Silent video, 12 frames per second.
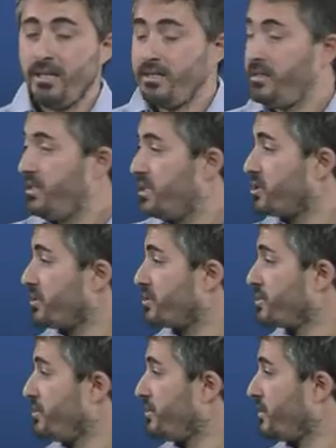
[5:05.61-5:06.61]
This is
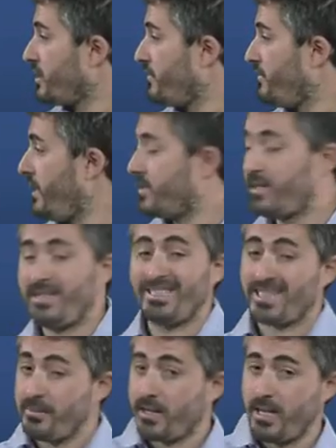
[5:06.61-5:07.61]
also reflected in
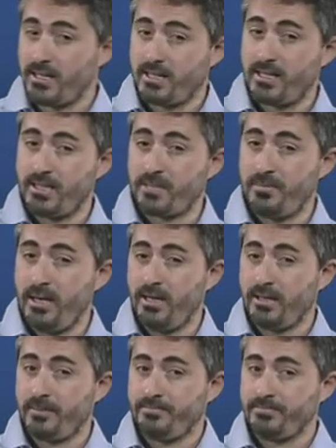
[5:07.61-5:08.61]
some cases in the spelling.